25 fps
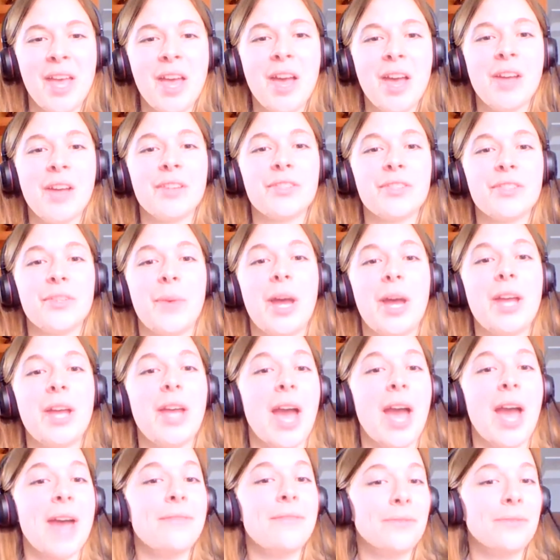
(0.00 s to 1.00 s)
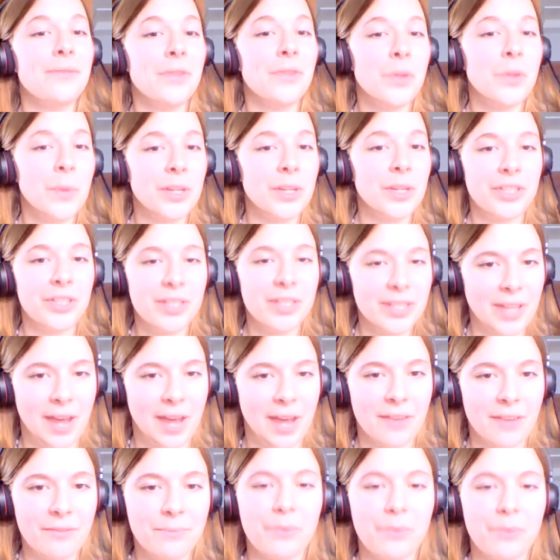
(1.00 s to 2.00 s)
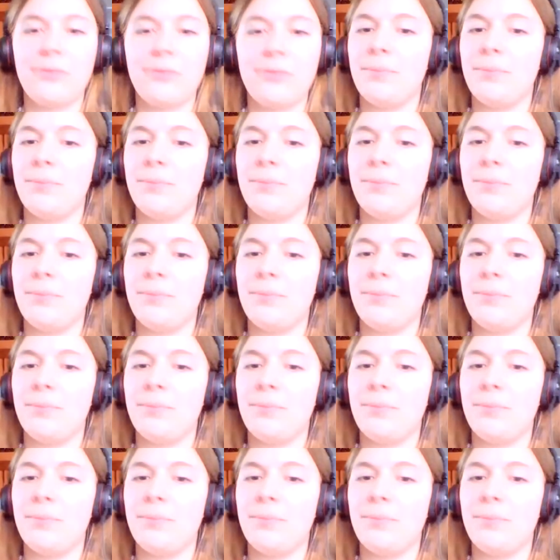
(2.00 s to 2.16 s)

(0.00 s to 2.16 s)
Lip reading: So I have a few questions left.